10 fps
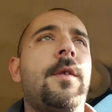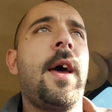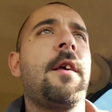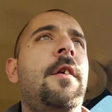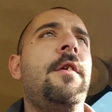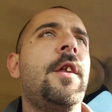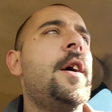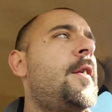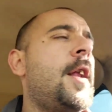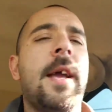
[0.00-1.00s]
tax season
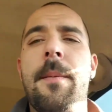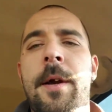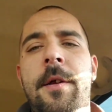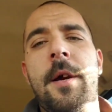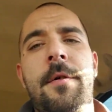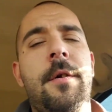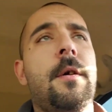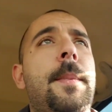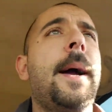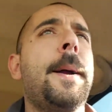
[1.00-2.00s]
hits and I get my tax
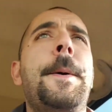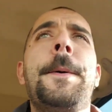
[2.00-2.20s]
return back,